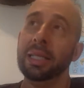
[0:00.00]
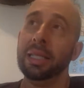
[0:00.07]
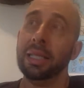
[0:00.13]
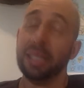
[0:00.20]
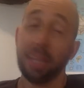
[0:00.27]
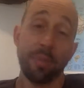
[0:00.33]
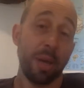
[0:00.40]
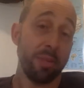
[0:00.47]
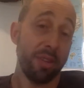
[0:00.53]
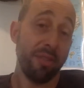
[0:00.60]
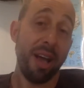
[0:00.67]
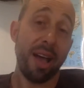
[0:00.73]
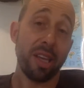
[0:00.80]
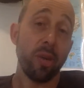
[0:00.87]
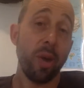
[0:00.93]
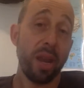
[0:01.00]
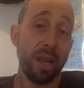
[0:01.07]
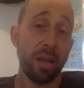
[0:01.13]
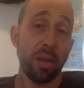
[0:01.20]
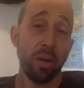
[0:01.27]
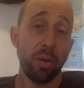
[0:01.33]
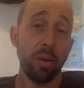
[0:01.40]
sometimes
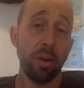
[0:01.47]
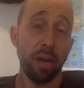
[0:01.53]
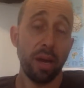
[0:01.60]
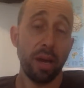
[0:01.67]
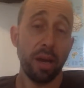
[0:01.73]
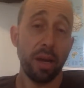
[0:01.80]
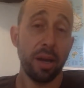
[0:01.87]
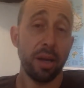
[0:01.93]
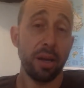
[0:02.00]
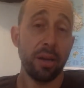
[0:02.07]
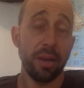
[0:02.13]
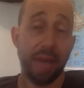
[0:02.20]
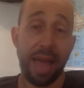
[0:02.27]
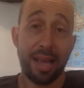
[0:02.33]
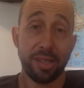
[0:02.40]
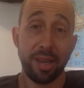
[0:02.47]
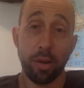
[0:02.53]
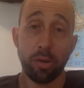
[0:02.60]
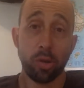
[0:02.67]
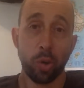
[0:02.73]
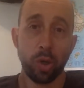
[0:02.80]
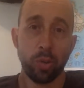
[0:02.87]
evaluating as our
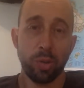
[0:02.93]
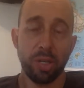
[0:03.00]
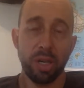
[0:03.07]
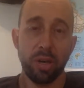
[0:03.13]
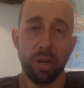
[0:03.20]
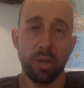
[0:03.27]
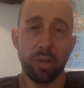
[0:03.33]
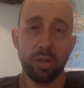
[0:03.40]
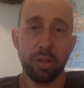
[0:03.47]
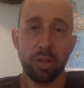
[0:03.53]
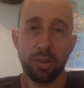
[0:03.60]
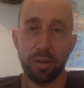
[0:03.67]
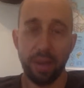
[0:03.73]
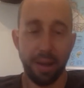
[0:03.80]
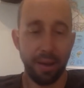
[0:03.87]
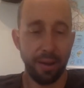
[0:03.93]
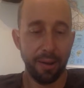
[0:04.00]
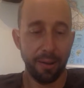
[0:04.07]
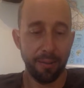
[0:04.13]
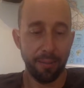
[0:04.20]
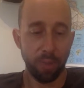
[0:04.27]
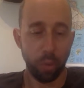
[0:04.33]
source materials
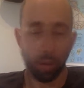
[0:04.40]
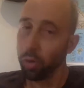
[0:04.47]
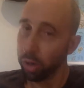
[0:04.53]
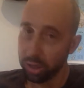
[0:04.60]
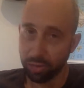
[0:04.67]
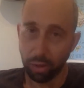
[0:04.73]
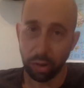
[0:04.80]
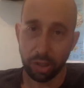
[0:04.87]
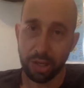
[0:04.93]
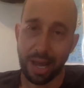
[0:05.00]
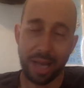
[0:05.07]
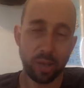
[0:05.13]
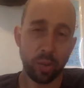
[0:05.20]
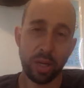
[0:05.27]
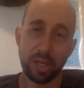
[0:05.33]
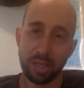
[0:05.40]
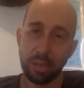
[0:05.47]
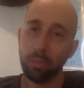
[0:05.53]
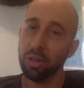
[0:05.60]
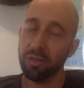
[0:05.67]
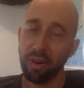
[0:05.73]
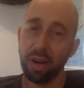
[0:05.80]
the recordings of early jazz when it's
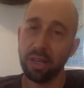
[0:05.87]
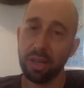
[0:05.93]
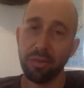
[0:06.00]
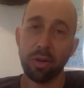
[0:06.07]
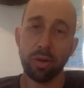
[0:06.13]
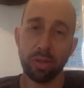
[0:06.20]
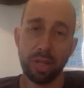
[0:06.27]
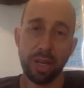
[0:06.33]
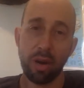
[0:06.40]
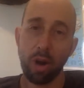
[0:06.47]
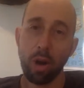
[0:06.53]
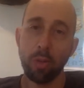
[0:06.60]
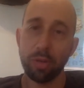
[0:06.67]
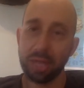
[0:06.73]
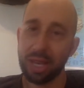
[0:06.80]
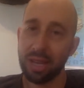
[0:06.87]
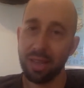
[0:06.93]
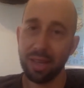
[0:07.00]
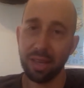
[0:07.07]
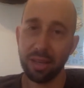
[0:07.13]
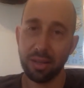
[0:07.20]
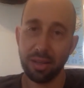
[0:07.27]
simply very difficult to hear almost
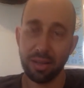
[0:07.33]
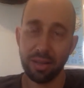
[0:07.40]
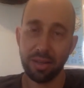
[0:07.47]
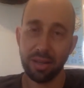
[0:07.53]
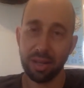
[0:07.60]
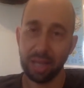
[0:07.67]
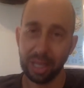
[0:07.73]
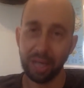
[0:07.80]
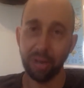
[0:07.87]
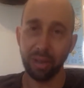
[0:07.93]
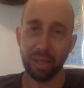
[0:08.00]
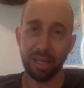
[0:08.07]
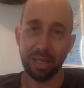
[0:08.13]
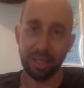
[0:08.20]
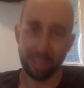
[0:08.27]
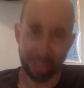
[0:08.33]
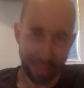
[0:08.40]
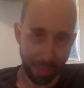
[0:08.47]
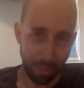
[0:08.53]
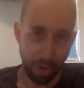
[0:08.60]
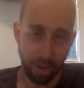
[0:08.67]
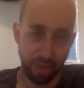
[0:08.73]
anything clearly
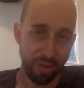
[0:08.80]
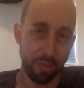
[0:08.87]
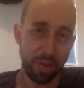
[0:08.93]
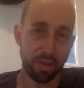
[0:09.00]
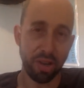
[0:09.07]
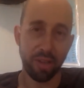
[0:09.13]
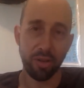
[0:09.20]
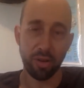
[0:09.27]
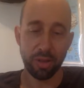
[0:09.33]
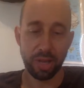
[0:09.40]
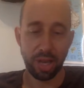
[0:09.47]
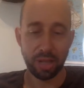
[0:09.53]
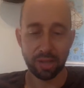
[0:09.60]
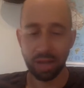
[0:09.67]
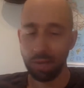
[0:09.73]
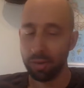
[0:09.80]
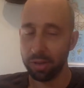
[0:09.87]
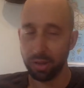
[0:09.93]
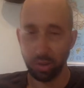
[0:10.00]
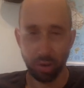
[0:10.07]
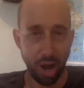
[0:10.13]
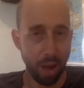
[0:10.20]
separated from each other. In the ensemble,
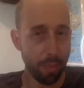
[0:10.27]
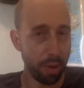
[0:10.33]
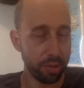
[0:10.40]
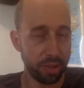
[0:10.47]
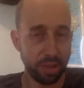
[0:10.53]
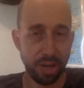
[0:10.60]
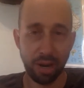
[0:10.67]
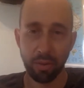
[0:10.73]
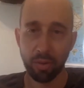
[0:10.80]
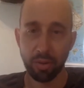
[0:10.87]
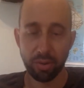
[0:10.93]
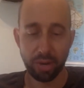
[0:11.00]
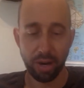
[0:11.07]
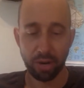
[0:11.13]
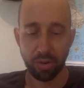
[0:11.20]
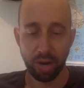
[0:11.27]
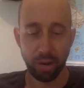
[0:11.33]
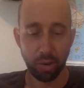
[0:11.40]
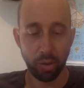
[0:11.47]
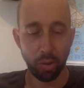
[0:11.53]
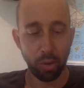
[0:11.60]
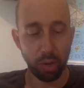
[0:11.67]
these are not multi-track
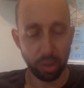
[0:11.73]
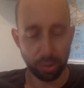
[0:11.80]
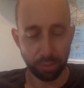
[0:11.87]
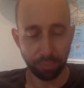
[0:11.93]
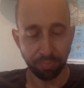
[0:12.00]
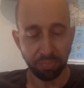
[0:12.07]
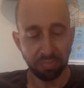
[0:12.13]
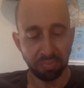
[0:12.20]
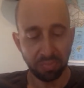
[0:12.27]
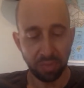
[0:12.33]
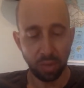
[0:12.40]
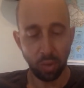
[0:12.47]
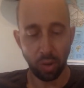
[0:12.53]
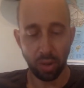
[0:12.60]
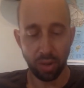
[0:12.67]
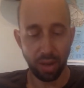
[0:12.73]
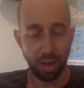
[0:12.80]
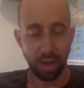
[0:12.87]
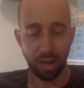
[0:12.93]
recordings with